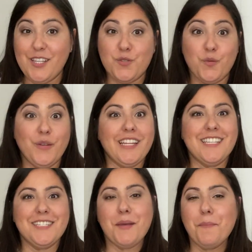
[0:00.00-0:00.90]
It's really
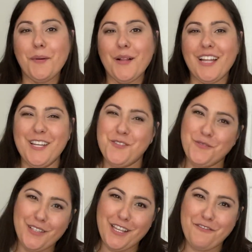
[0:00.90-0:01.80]
simple and it's
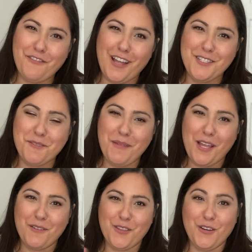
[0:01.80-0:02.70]
really fun to
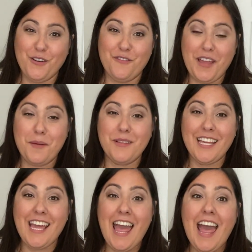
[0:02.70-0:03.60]
make with the whole
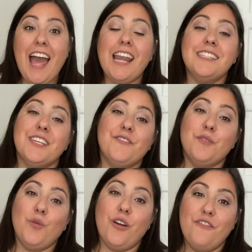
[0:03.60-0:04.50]
family, and it's
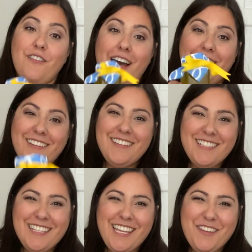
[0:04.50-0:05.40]
even more fun
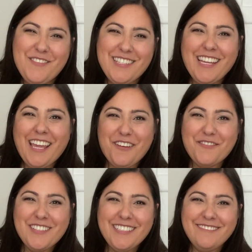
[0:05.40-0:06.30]
to give as a
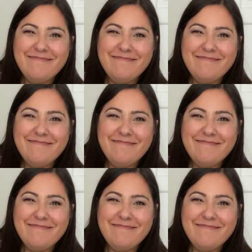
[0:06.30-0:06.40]
gift.